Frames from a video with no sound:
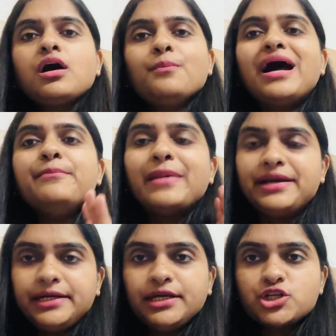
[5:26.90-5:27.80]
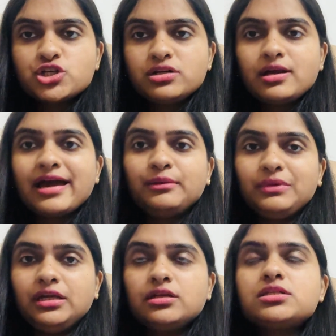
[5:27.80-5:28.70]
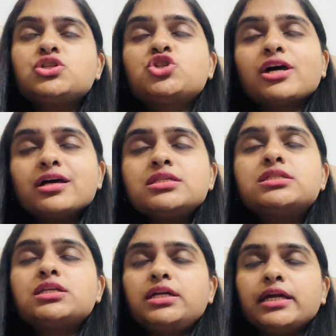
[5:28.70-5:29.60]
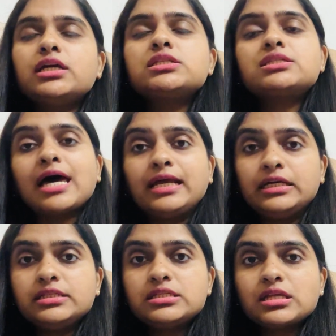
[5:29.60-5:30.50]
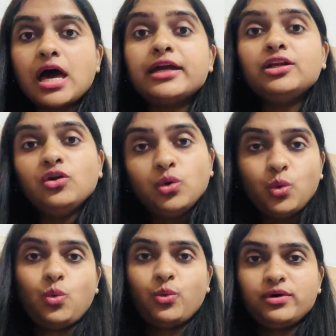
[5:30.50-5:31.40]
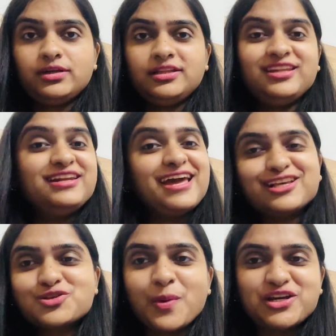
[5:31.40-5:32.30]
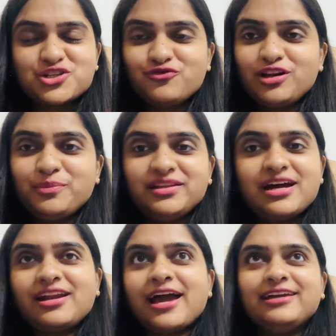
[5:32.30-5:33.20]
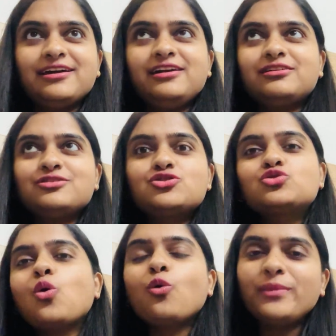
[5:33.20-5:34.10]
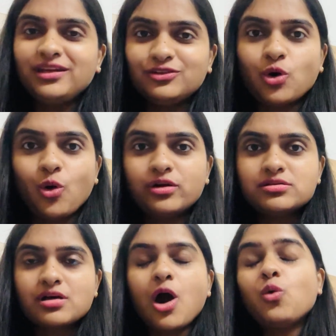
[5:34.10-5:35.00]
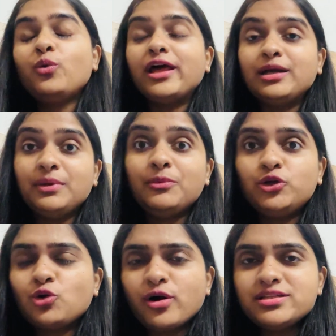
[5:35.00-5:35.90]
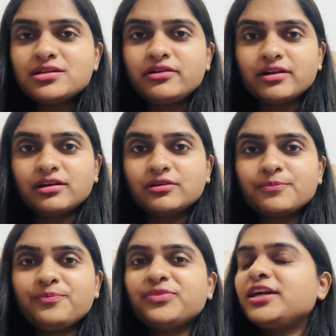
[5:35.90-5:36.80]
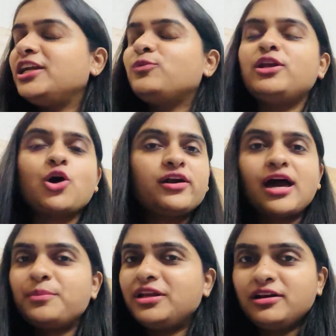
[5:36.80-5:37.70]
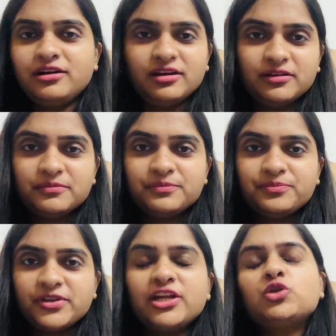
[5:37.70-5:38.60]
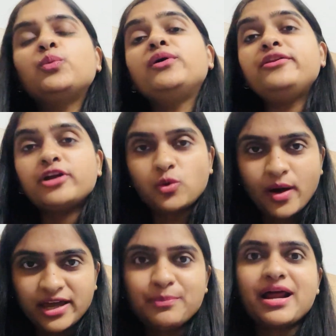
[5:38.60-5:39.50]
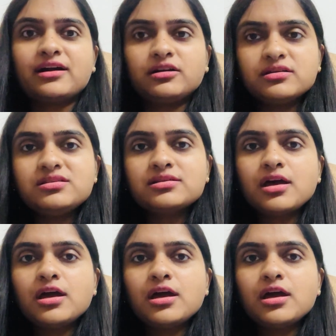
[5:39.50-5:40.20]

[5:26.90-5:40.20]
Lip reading: By meditation, I mean is just sitting in silence. I know the next question will be that I get so many thoughts. How would I be able to concentrate? It will not happen in a day. It will require practice.